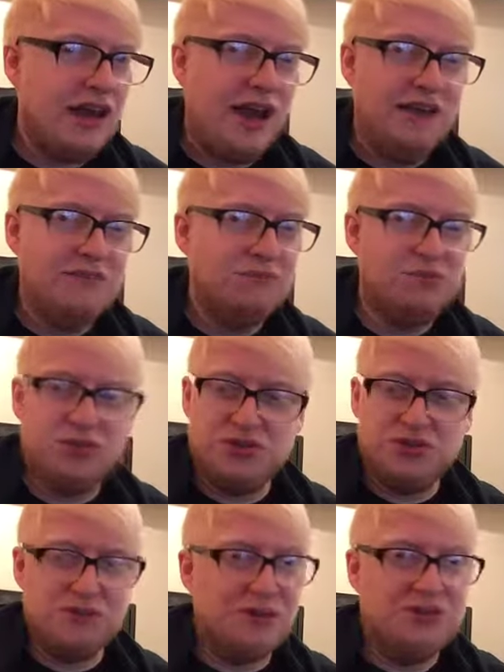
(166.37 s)
I've bought
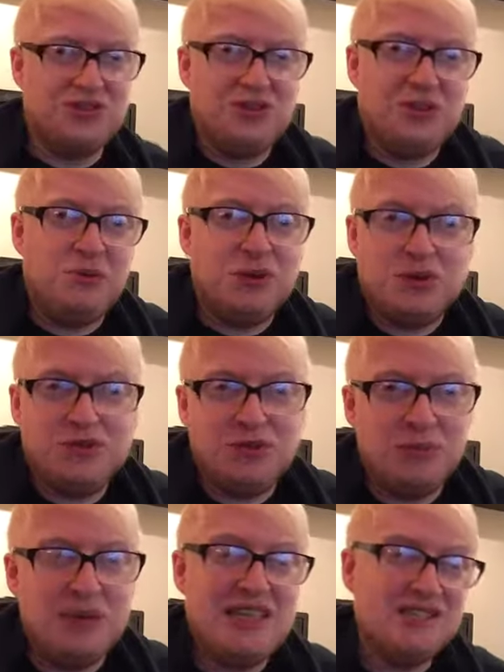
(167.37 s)
some absolutely
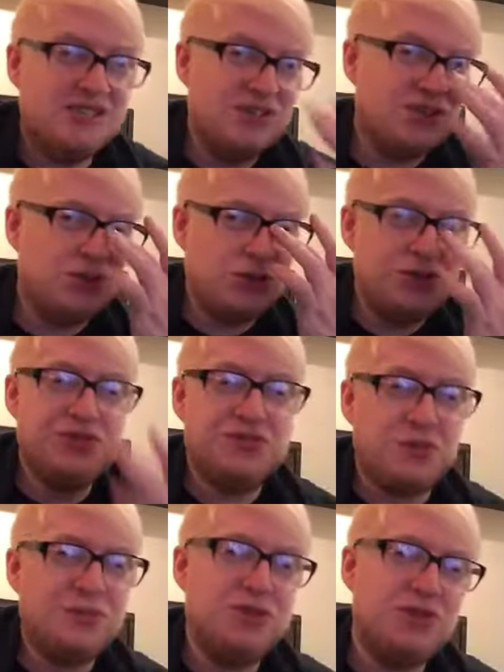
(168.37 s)
wonderful beers just
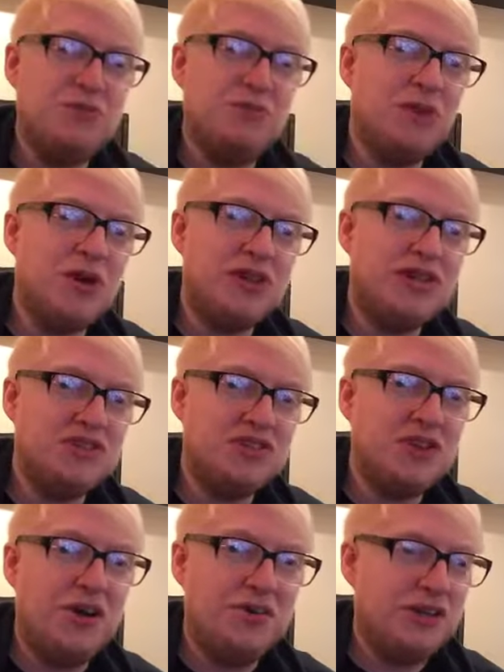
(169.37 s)
from the supermarkets
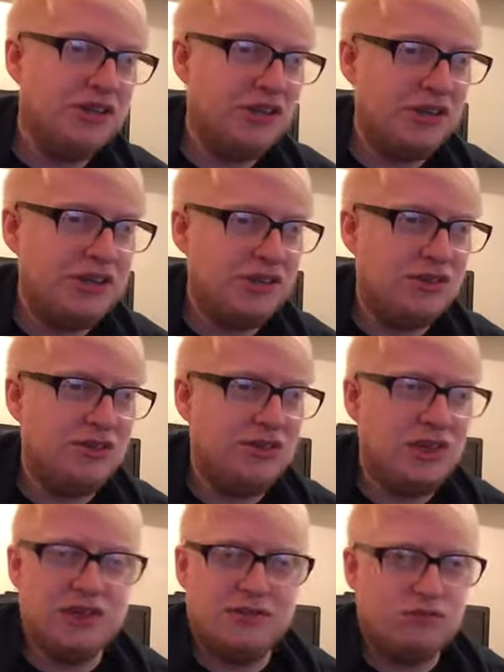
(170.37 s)
alone in like
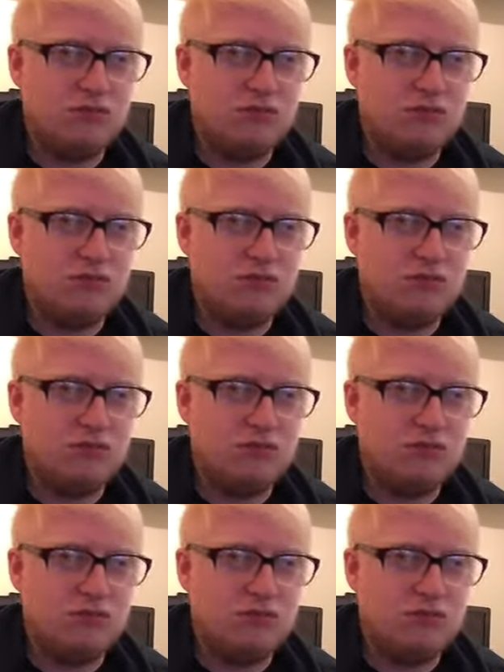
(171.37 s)
the